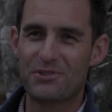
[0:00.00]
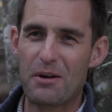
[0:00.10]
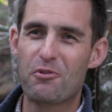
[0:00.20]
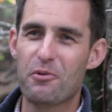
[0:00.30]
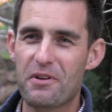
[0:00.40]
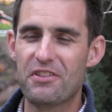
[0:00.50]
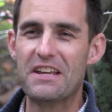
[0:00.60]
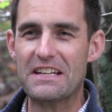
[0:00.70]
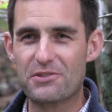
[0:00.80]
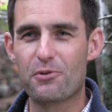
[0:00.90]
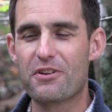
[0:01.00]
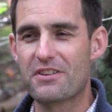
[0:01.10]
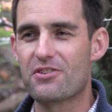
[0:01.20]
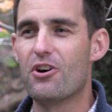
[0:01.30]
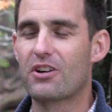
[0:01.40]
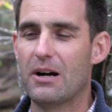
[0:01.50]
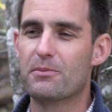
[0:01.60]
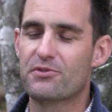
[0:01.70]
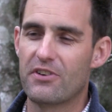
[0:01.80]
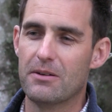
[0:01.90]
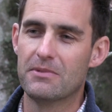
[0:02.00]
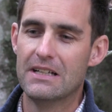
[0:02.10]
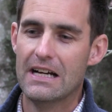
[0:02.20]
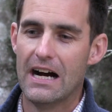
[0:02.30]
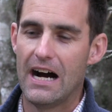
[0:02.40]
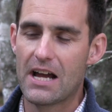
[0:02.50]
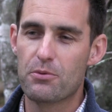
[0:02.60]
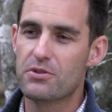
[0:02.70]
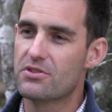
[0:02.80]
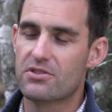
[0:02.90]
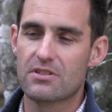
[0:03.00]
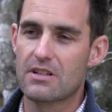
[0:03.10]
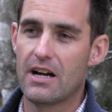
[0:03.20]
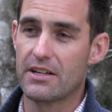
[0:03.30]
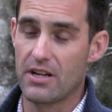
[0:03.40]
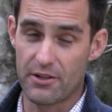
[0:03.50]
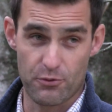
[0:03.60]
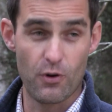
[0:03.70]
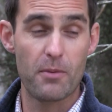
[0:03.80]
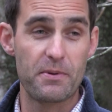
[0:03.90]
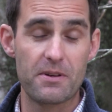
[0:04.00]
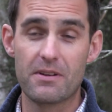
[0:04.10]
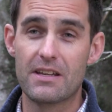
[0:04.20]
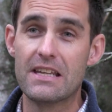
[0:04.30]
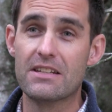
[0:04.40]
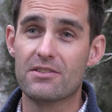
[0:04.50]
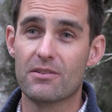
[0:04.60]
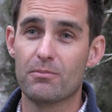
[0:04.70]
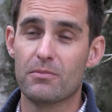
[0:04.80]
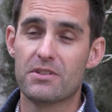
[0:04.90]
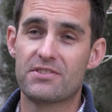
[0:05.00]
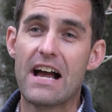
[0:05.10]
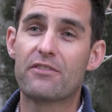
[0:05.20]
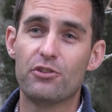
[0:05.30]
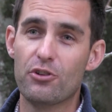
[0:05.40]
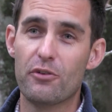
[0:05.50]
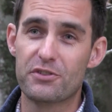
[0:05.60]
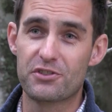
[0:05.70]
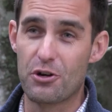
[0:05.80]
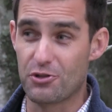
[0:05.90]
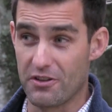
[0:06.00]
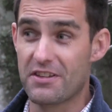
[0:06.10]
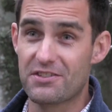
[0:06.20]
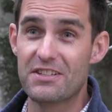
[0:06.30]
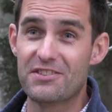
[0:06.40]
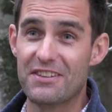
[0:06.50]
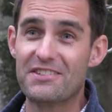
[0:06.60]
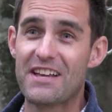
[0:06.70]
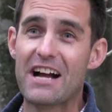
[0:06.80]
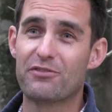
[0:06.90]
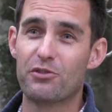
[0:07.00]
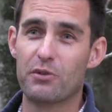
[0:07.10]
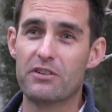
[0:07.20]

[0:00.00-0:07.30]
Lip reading: somewhere within is where this all comes from. I grew up in Sackville, Nova Scotia. This is the Sackville